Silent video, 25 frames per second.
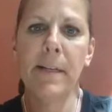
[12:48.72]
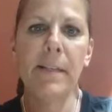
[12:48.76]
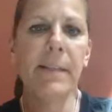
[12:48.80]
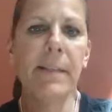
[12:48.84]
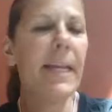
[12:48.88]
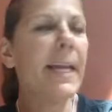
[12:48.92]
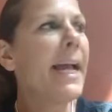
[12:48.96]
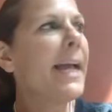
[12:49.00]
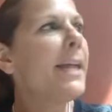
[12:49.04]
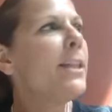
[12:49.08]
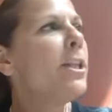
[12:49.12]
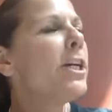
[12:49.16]

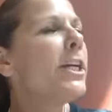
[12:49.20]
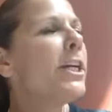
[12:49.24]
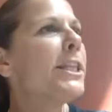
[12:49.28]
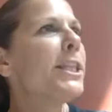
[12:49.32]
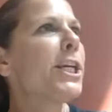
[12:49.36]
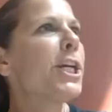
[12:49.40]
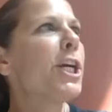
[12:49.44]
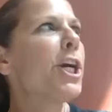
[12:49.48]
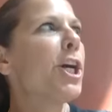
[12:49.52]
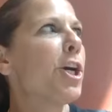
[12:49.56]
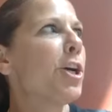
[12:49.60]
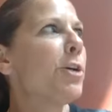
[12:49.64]
like i look at
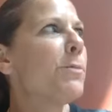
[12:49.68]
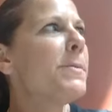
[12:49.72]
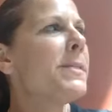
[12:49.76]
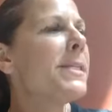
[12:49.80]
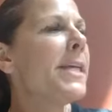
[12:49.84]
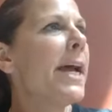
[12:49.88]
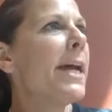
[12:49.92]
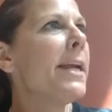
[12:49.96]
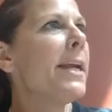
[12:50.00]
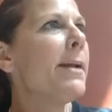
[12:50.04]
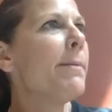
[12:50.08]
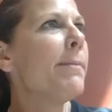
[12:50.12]
the
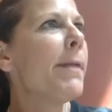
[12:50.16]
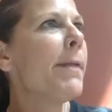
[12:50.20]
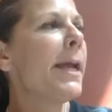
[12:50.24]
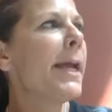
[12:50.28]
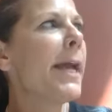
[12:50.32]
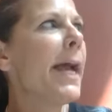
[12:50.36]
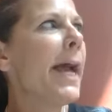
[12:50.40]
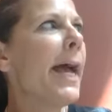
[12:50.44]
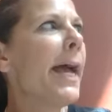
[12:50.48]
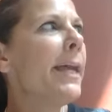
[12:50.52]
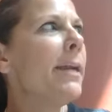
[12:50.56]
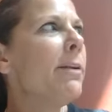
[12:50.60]
curbside i'm
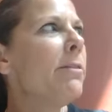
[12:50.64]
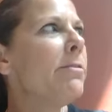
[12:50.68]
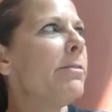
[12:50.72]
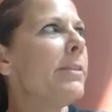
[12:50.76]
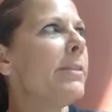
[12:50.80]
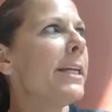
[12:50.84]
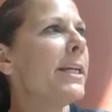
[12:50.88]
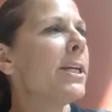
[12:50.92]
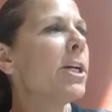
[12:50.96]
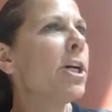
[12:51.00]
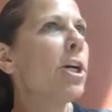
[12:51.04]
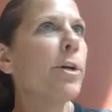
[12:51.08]
like i don't
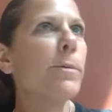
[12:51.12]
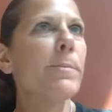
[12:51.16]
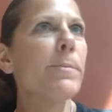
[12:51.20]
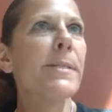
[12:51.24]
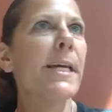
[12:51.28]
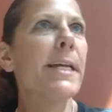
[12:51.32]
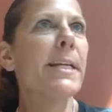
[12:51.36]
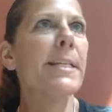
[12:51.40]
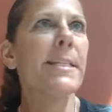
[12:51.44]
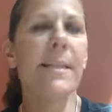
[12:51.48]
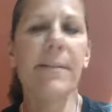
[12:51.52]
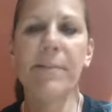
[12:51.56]
think
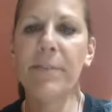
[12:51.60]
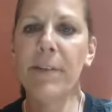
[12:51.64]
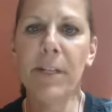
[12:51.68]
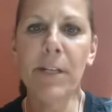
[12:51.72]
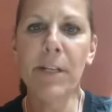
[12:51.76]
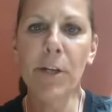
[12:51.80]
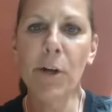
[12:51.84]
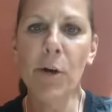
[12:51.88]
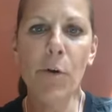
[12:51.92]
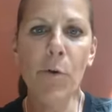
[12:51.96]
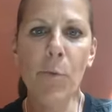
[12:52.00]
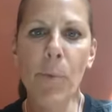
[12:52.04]
curbside is ever going
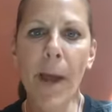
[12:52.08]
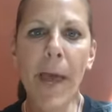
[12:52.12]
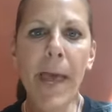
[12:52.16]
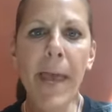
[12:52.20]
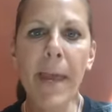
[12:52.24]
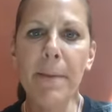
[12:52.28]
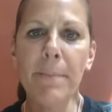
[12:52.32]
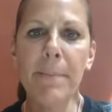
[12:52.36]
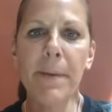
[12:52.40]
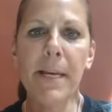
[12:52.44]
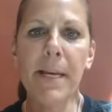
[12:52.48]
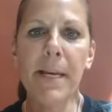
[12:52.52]
to go
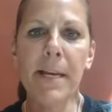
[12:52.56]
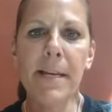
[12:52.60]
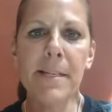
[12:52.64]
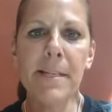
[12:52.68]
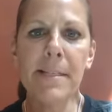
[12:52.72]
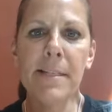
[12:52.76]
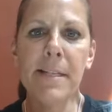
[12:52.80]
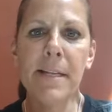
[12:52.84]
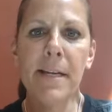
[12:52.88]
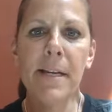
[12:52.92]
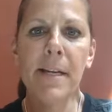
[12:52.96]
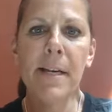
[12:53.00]
away because
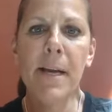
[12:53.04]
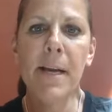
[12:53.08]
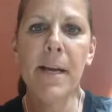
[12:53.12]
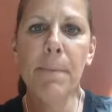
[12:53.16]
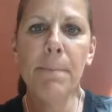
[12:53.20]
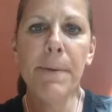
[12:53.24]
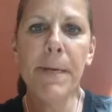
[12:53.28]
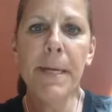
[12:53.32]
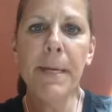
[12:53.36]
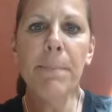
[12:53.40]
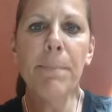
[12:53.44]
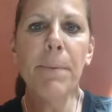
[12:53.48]

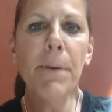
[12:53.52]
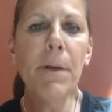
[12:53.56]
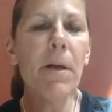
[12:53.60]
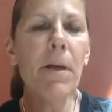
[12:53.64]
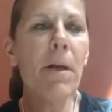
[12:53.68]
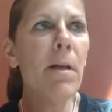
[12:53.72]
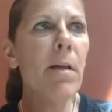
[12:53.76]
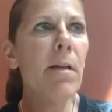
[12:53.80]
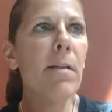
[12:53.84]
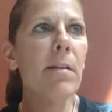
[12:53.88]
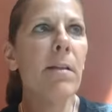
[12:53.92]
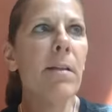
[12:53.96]

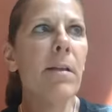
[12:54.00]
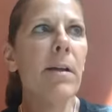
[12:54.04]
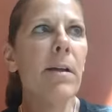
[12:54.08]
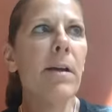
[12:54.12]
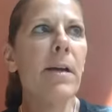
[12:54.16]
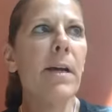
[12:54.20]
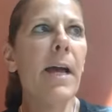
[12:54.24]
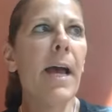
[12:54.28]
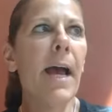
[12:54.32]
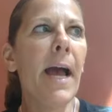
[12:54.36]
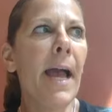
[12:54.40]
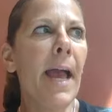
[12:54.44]
people
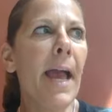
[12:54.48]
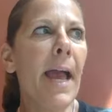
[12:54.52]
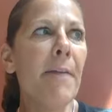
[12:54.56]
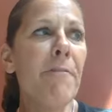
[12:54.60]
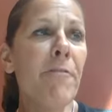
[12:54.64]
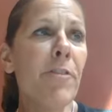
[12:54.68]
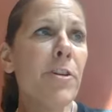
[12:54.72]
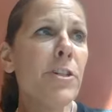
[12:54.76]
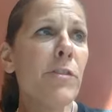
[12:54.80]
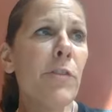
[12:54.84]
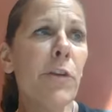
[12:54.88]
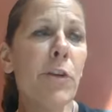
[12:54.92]
I,
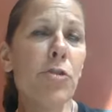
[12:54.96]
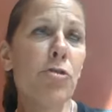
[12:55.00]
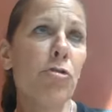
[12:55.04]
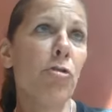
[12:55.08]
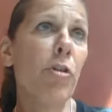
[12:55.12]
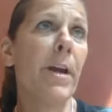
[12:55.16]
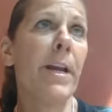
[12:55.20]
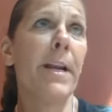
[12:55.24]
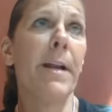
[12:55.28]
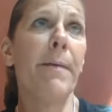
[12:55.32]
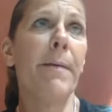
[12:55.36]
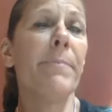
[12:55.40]
first of all it's
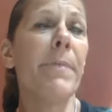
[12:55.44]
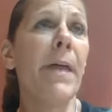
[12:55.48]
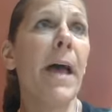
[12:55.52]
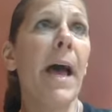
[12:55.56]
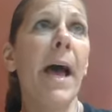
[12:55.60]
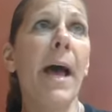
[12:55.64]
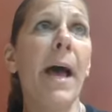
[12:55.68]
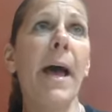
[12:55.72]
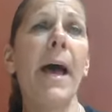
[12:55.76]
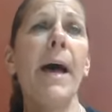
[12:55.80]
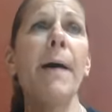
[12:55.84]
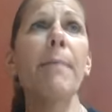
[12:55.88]
great i'm
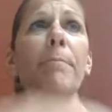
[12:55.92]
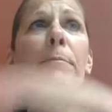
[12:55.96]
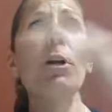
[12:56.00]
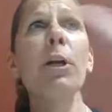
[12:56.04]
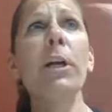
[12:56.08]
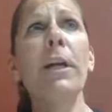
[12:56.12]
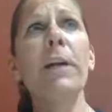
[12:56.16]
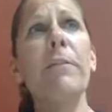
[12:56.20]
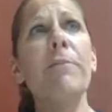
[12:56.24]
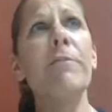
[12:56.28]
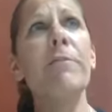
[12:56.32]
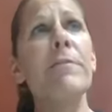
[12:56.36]
I, am i am
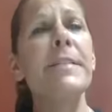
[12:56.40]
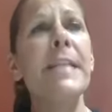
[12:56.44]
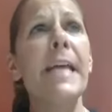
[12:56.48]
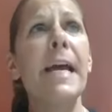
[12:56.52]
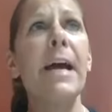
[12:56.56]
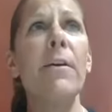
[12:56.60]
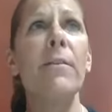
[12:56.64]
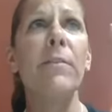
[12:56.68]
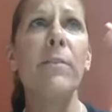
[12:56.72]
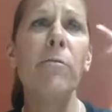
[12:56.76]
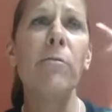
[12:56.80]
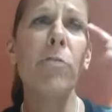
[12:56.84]
looking
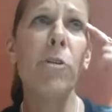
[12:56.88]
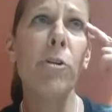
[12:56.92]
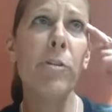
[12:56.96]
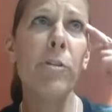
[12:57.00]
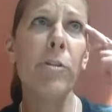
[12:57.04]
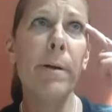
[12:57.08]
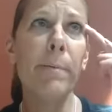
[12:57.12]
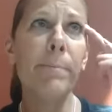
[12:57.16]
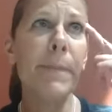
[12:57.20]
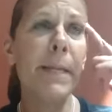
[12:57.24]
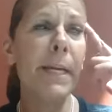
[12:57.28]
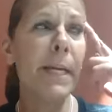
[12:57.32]
down the road
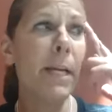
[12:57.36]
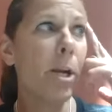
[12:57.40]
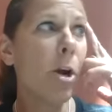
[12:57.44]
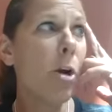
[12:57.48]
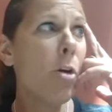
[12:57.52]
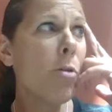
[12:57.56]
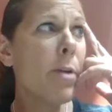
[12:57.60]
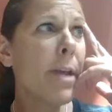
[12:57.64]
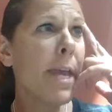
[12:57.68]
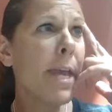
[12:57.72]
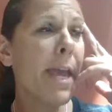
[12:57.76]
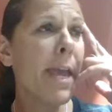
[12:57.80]
and i'm thinking
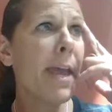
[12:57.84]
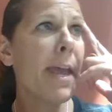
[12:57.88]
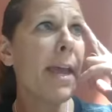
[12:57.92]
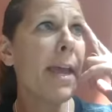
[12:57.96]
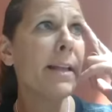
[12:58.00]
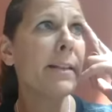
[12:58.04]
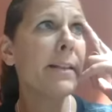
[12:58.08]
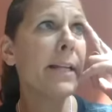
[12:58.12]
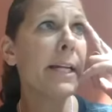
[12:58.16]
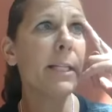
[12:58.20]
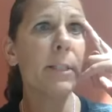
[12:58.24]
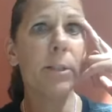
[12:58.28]

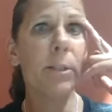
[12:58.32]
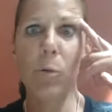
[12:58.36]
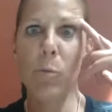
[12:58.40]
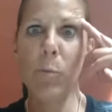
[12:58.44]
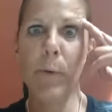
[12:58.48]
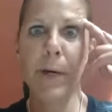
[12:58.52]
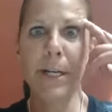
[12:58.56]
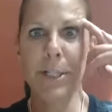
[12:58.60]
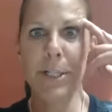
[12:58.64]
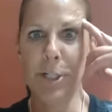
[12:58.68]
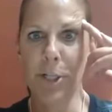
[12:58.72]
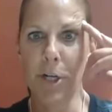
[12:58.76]
okay like the
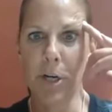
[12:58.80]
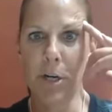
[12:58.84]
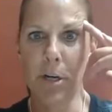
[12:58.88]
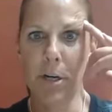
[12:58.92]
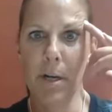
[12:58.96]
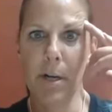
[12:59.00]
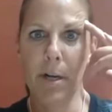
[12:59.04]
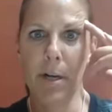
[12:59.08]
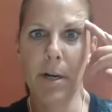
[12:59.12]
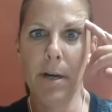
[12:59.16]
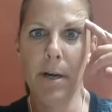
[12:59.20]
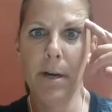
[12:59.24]
winter
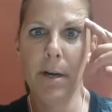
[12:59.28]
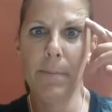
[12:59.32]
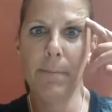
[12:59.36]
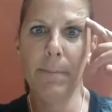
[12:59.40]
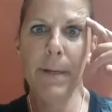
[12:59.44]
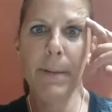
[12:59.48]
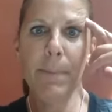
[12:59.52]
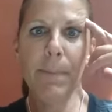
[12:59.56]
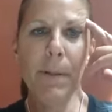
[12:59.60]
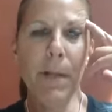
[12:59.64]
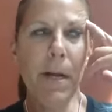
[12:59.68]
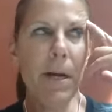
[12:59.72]

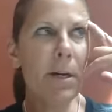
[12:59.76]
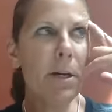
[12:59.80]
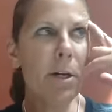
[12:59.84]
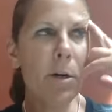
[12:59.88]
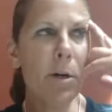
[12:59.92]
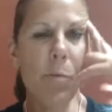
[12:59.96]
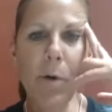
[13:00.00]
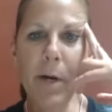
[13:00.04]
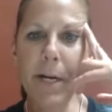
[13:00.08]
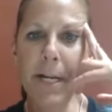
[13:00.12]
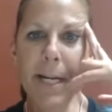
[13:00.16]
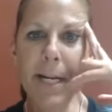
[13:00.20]
people aren't going
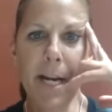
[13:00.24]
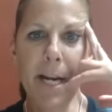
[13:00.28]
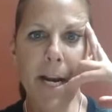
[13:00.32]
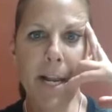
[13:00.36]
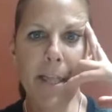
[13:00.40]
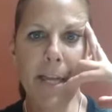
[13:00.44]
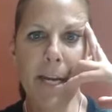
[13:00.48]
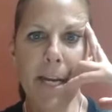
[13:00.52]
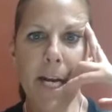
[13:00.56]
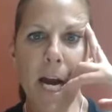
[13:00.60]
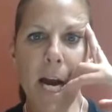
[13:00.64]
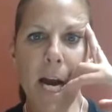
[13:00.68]
to want to get out of their